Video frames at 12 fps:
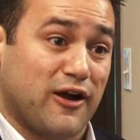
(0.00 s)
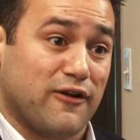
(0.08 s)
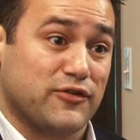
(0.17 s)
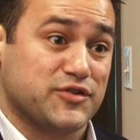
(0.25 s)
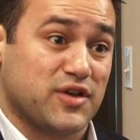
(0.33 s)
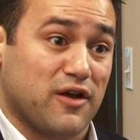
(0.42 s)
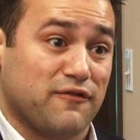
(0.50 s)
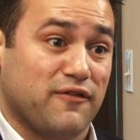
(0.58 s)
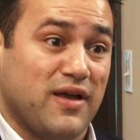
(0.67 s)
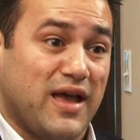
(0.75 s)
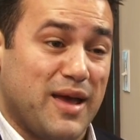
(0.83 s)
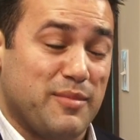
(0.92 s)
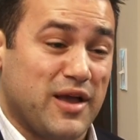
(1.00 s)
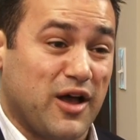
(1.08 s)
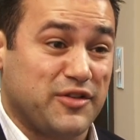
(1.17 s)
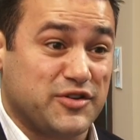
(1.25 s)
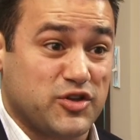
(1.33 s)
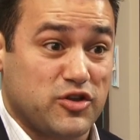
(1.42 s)
care of yourself and be
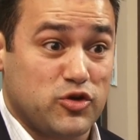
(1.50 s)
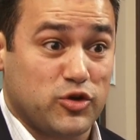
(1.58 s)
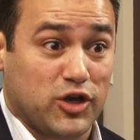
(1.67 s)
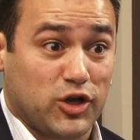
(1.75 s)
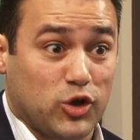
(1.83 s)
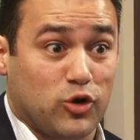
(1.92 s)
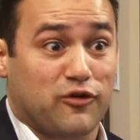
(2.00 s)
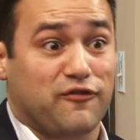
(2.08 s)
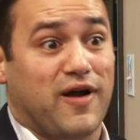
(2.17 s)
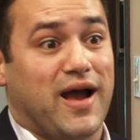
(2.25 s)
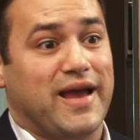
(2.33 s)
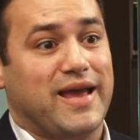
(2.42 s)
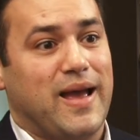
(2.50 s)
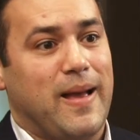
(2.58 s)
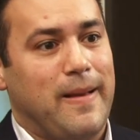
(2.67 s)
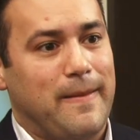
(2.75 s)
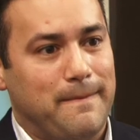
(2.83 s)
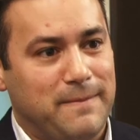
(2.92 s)
healthy so that you can glorify
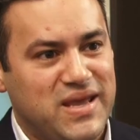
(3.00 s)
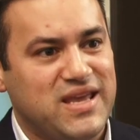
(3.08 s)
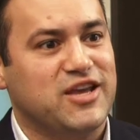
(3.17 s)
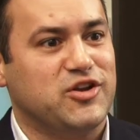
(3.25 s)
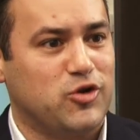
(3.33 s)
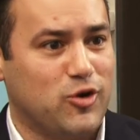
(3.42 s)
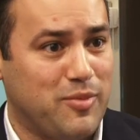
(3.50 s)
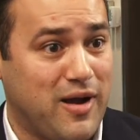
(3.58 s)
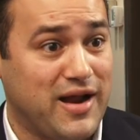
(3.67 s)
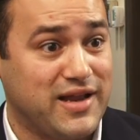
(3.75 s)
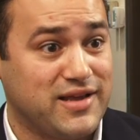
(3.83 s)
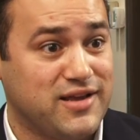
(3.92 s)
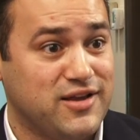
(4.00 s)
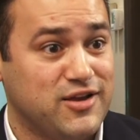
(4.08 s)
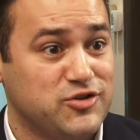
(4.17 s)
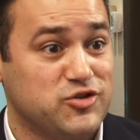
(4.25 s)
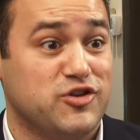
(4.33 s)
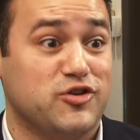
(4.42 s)
me in your body,
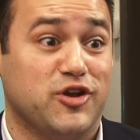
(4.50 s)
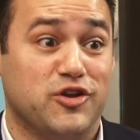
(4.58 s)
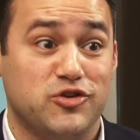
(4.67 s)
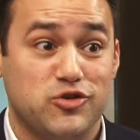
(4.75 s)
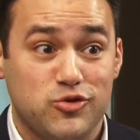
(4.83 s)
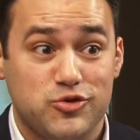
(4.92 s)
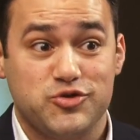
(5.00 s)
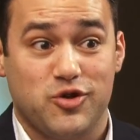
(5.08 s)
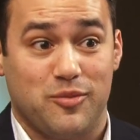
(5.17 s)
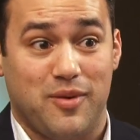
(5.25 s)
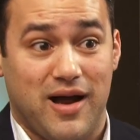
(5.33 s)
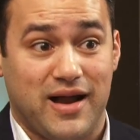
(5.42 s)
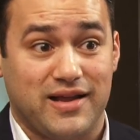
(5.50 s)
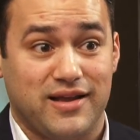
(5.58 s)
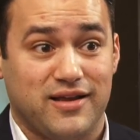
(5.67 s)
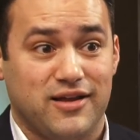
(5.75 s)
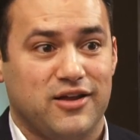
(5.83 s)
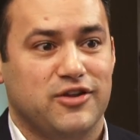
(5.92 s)
so that you can use your body
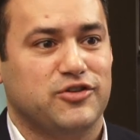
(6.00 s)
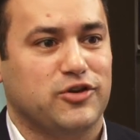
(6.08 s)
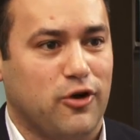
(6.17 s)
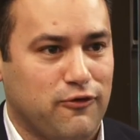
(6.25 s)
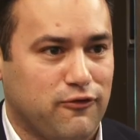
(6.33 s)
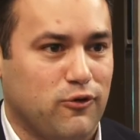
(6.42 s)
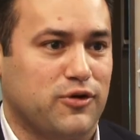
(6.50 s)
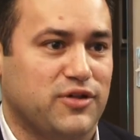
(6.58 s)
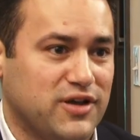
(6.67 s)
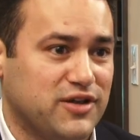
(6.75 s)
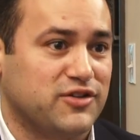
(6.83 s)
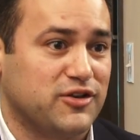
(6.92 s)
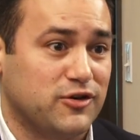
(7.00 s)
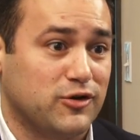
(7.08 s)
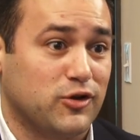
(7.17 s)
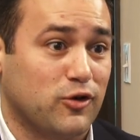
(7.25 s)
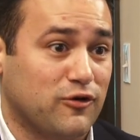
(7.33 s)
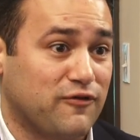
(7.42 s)
to go forth and continue to
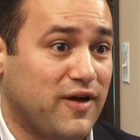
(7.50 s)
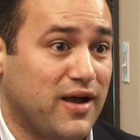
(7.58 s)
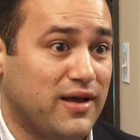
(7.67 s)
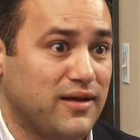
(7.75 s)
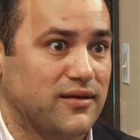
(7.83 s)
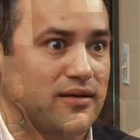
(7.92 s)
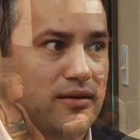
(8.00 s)
glorify